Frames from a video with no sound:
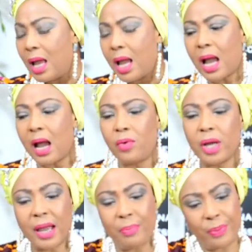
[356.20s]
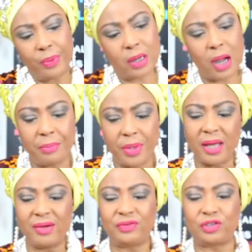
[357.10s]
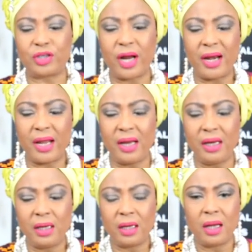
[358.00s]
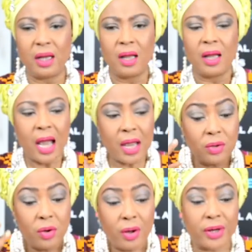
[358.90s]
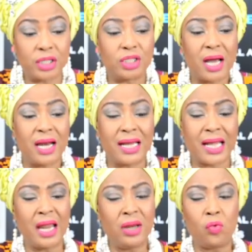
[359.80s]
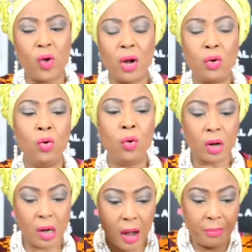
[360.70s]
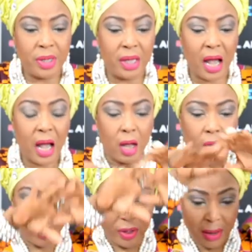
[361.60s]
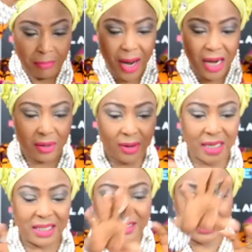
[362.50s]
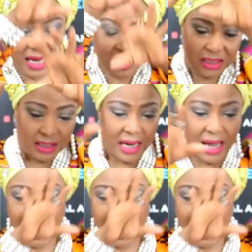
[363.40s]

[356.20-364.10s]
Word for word: And we get people come here for training, and you occasionally get the one who come here with a mind already set in their